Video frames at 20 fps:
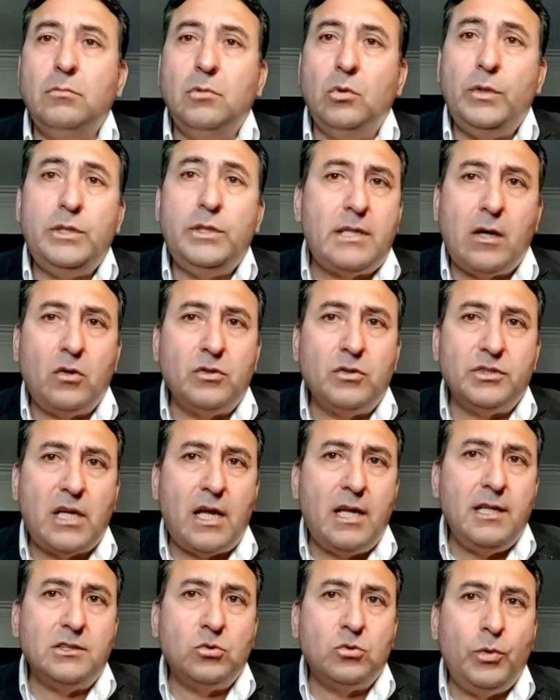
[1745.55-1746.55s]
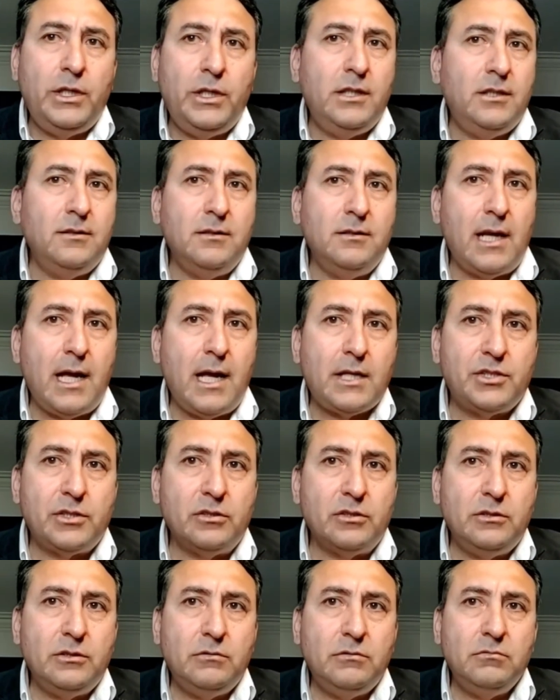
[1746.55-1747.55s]
Luisa González winning the
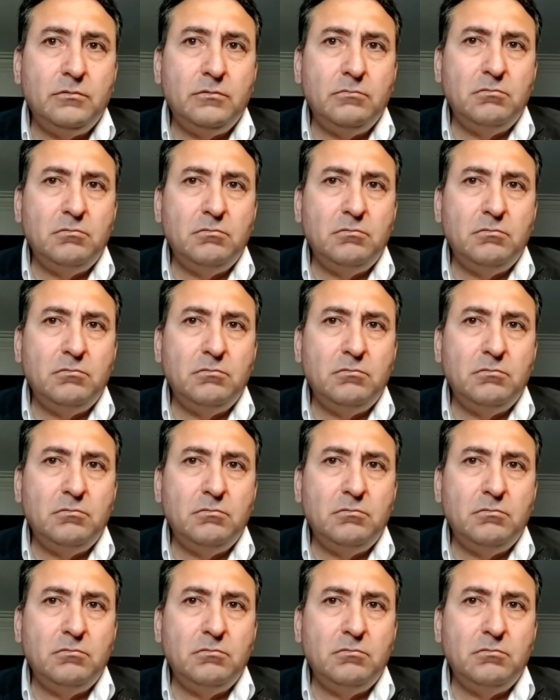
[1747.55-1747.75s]
election,